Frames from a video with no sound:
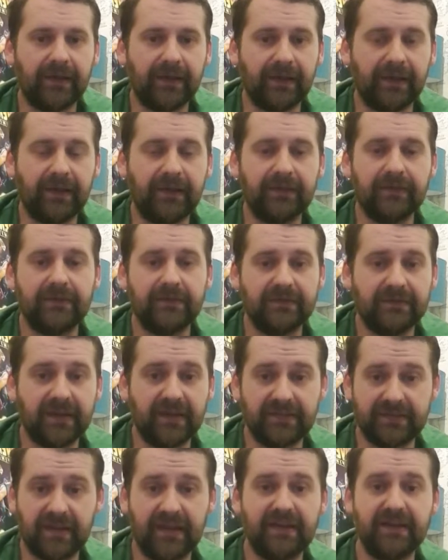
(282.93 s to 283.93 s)
And
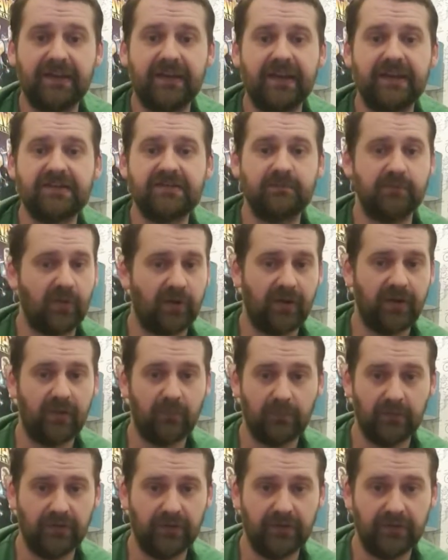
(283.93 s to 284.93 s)
they're the next buy
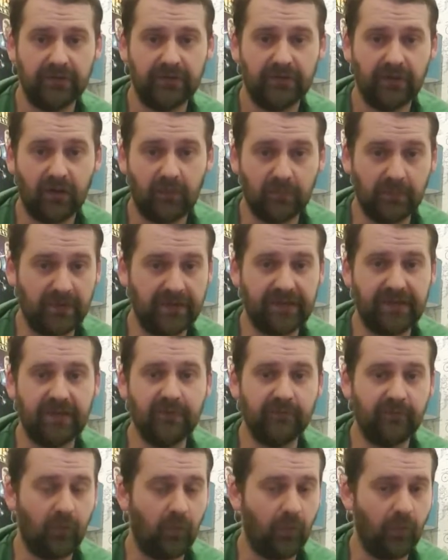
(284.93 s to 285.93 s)
I'm gonna
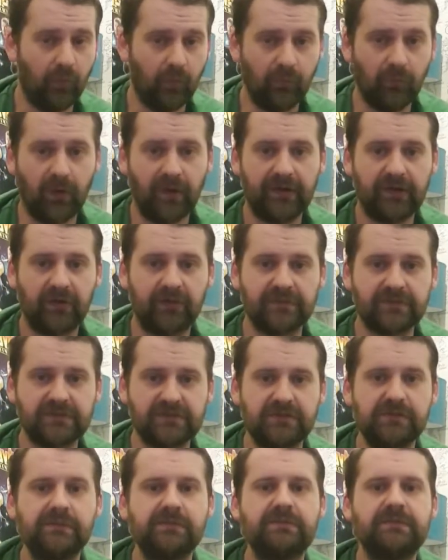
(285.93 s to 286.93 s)
get for all my
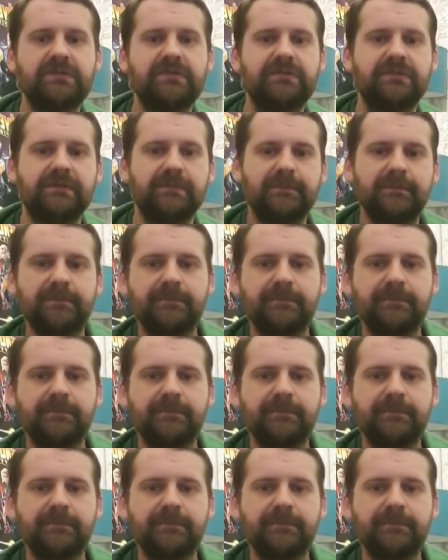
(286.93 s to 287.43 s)
consoles.